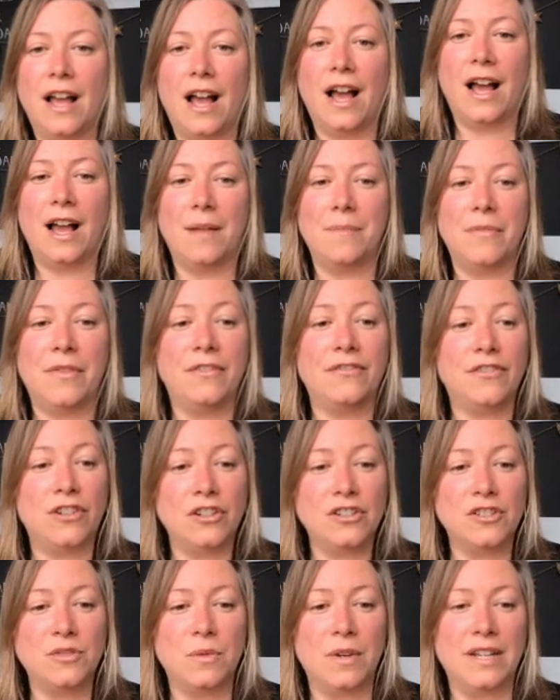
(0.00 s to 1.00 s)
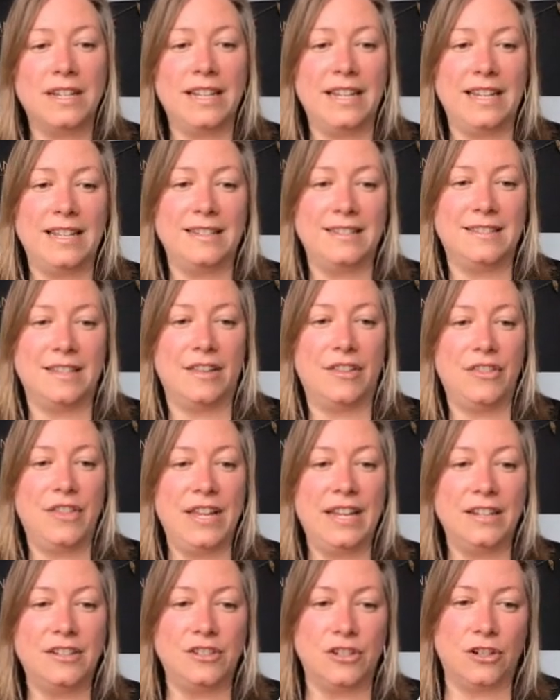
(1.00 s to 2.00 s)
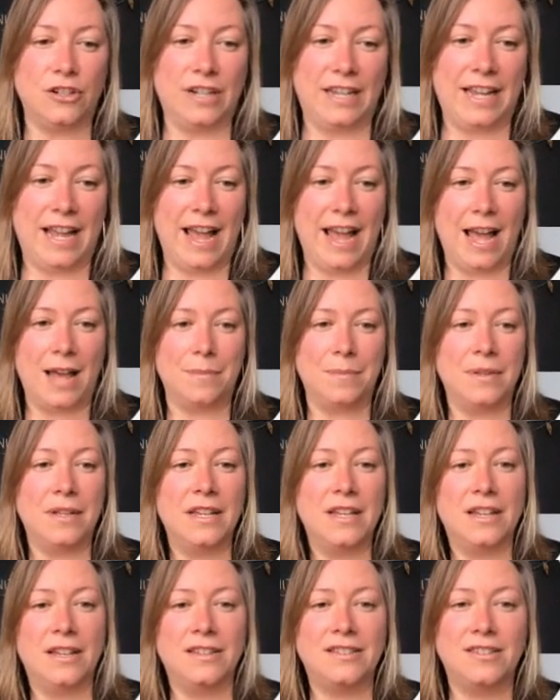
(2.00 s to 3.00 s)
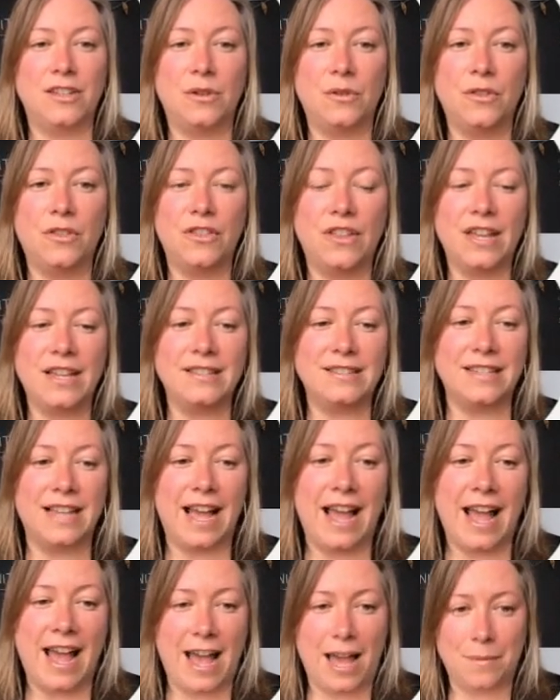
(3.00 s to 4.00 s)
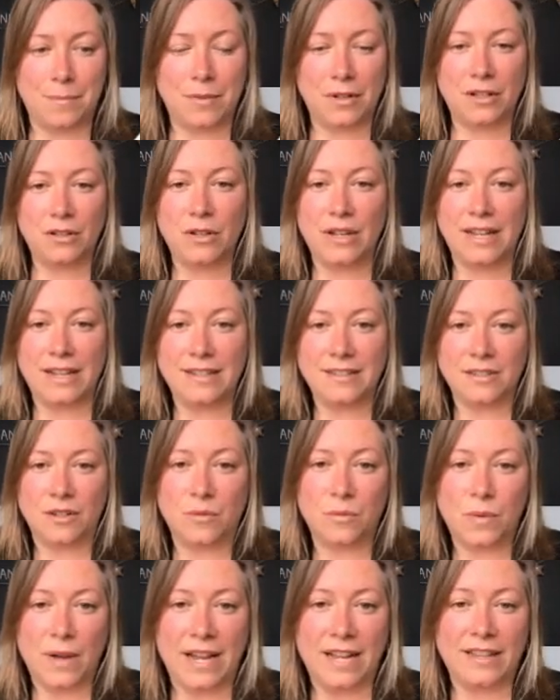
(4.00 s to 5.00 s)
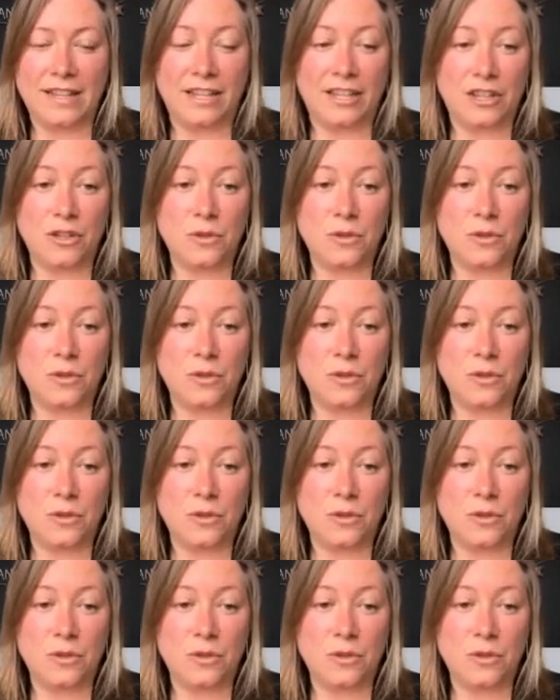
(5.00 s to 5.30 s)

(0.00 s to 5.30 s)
The first one is the Think Dirty app. So this app is a way that